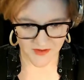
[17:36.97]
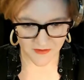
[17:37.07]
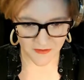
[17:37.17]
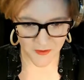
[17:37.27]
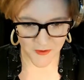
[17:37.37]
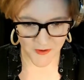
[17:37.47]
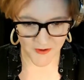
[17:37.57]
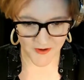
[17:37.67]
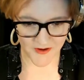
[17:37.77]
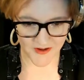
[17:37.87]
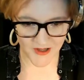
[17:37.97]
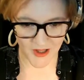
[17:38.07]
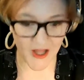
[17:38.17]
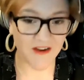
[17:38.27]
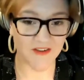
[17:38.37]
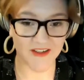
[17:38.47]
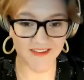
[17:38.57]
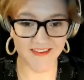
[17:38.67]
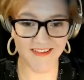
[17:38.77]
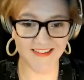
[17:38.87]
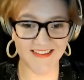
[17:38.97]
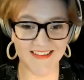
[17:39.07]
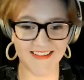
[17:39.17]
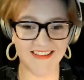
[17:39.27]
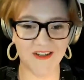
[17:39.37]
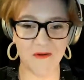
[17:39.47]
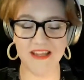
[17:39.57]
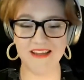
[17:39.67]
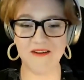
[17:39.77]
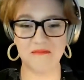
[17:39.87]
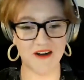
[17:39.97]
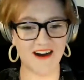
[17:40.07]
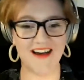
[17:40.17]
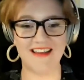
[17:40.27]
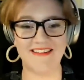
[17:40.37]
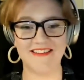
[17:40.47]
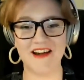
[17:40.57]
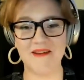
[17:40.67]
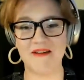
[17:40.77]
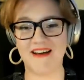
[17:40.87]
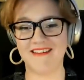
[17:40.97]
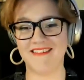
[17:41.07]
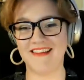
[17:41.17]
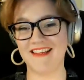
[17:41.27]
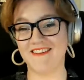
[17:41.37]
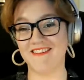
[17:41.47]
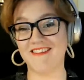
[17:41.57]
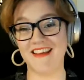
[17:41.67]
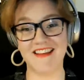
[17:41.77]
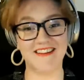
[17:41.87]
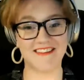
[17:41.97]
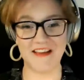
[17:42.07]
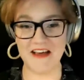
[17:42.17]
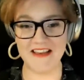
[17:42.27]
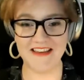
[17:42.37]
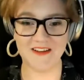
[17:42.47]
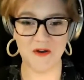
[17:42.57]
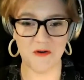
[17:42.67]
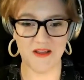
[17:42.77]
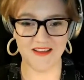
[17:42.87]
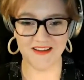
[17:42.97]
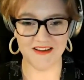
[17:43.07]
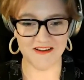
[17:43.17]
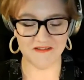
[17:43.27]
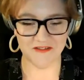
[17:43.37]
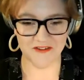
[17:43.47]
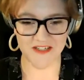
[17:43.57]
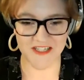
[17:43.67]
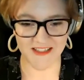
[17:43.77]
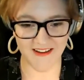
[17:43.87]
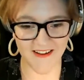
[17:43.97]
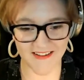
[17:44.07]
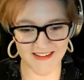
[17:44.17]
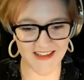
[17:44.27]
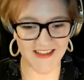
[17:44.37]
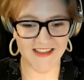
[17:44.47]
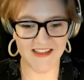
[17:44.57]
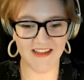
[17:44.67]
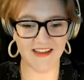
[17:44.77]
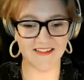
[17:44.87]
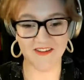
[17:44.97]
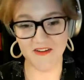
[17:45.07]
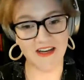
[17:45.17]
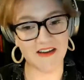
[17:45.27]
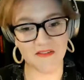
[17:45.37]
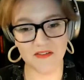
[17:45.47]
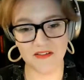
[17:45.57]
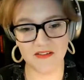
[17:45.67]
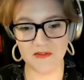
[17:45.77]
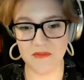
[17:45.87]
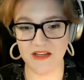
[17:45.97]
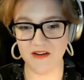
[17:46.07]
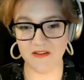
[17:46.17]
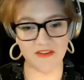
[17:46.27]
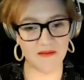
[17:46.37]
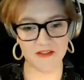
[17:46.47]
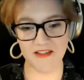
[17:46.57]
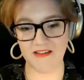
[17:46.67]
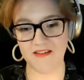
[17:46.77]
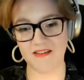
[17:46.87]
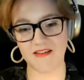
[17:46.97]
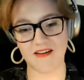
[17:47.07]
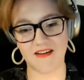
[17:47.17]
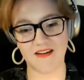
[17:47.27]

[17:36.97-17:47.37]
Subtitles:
for a lot of us, going abroad is not about, taking the sun and going for a cheeky holiday. It's our lives. It's meeting our families.